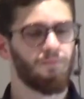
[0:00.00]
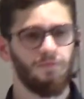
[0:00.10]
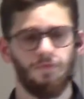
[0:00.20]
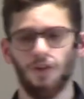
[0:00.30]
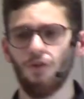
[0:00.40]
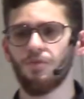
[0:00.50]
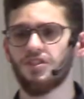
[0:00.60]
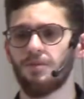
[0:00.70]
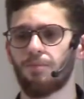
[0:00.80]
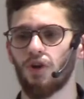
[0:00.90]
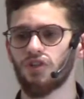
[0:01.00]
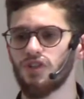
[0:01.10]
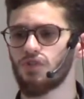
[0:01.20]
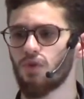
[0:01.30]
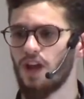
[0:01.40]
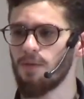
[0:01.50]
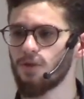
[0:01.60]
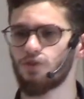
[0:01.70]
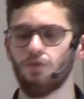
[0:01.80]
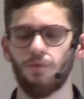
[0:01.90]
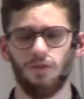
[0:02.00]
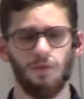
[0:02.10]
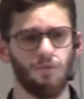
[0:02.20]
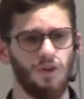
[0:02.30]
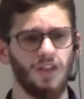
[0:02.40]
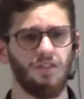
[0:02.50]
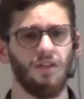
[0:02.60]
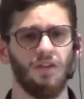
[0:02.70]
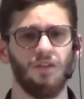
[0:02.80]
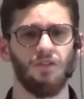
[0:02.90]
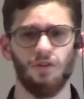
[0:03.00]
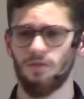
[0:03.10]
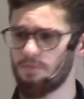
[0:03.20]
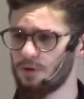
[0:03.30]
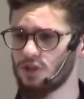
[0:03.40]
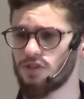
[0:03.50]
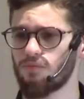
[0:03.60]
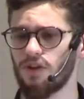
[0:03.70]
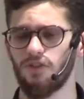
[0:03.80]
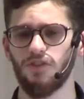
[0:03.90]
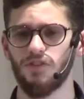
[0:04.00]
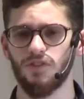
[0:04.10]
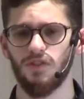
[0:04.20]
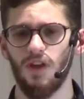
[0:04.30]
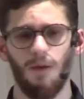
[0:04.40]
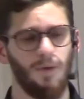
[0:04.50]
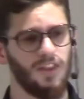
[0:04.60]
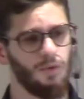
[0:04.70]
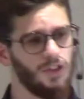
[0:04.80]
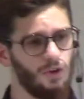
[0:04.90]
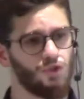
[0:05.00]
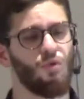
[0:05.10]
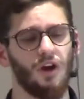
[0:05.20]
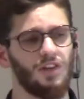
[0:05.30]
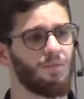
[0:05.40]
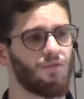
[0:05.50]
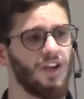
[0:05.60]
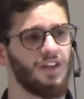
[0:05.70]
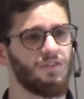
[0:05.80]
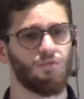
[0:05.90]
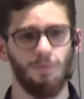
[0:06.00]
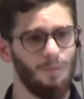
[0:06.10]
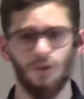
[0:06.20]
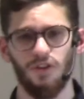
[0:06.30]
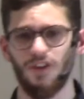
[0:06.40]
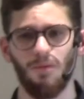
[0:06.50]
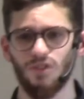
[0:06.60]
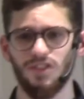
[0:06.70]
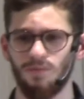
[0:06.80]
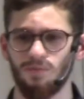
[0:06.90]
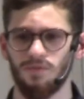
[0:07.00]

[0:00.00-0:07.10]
Fellow Muslim Persians were able to liberate their Persian brothers. And by the way, those who are liberated, remember, they're not Muslim.